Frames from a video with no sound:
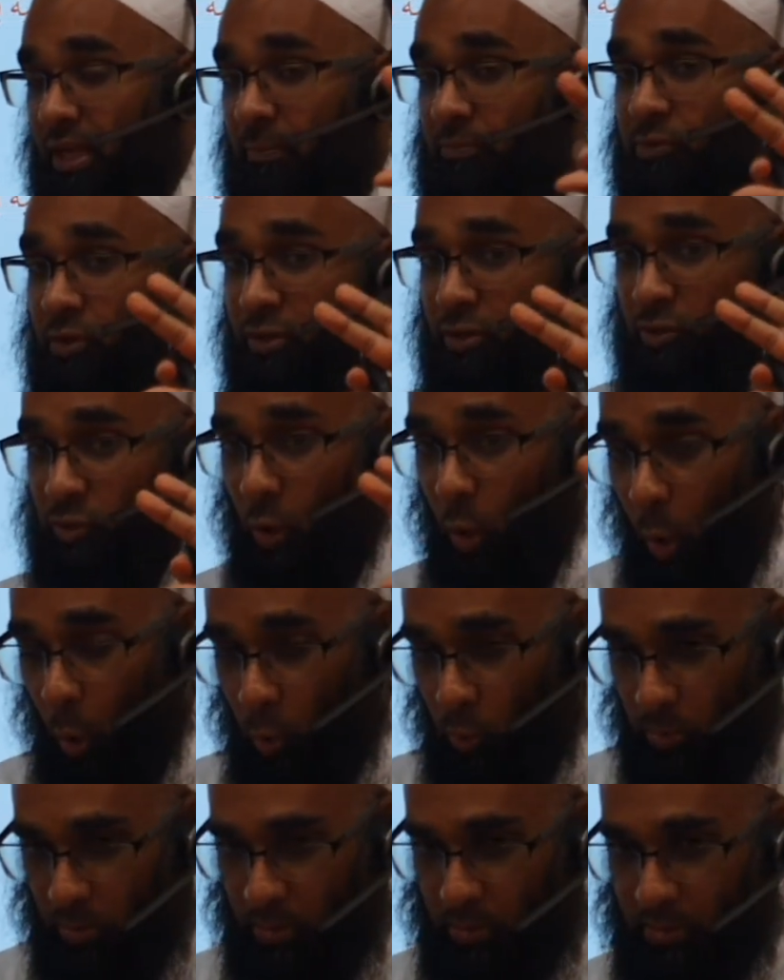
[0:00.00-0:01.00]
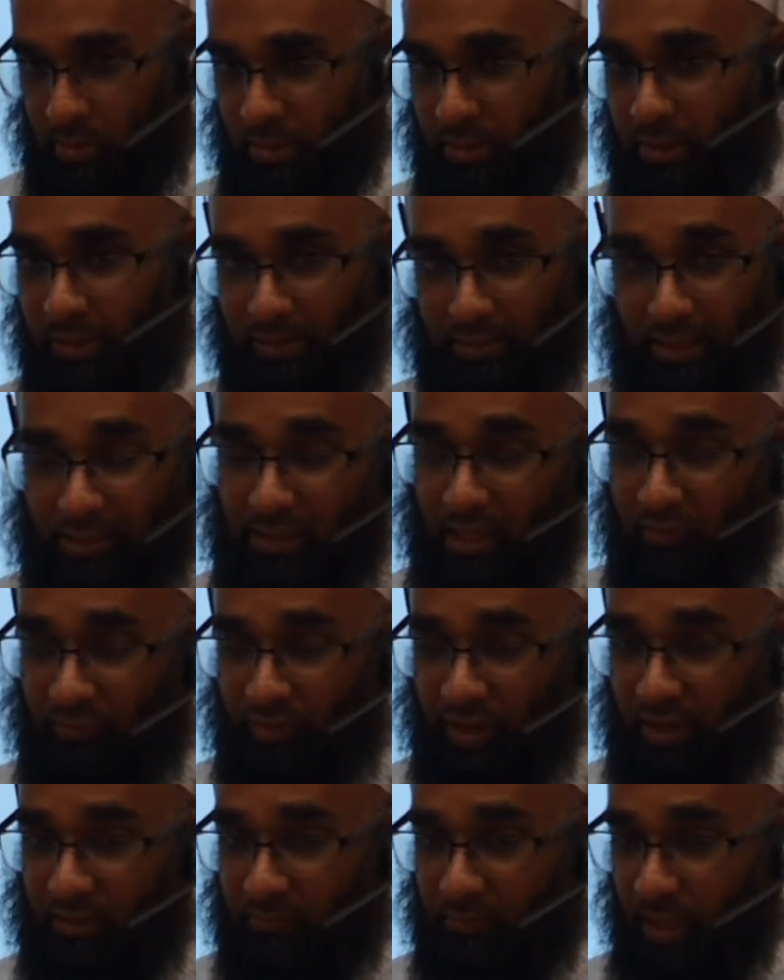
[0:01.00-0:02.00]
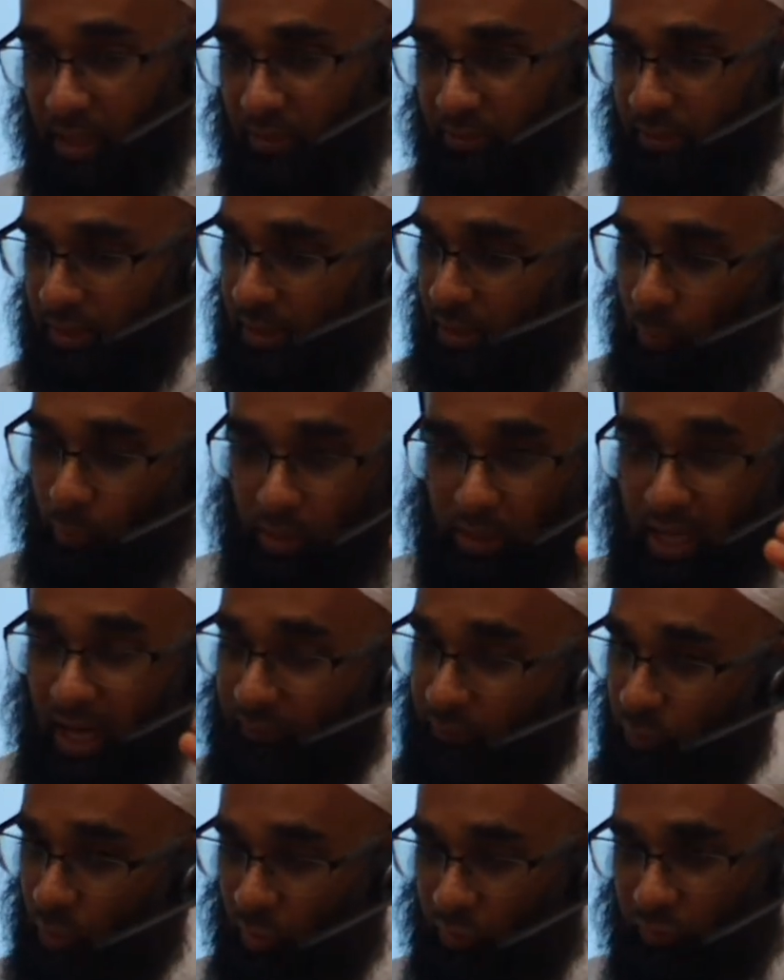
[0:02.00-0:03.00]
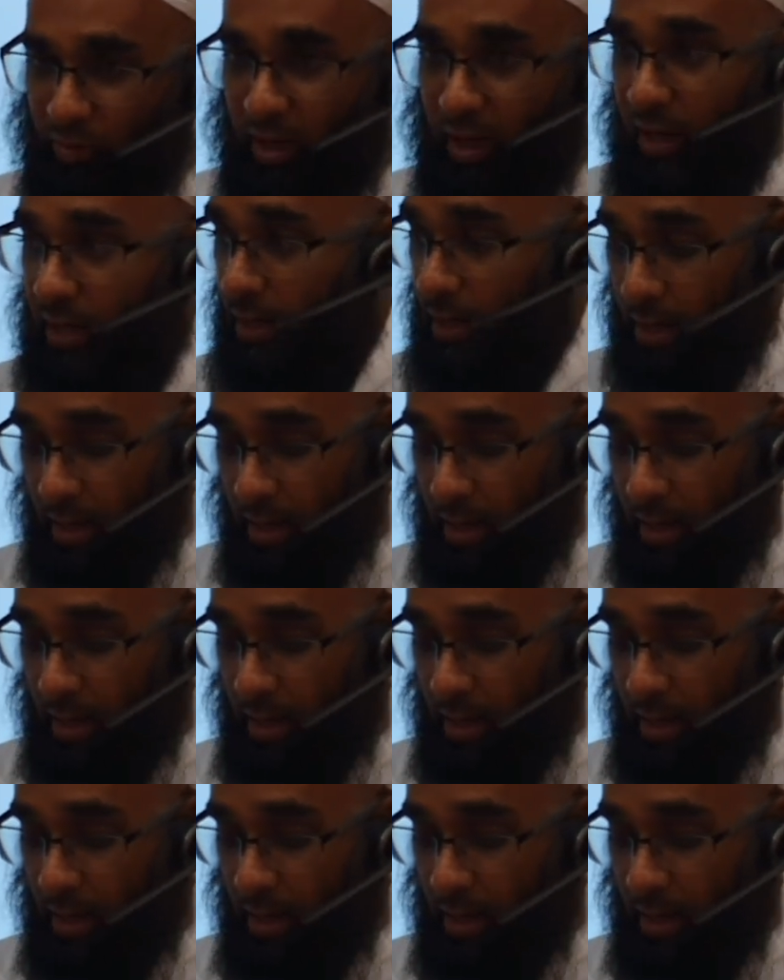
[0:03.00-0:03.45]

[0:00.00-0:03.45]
comes on its own, then that fa'il madi will have no fa.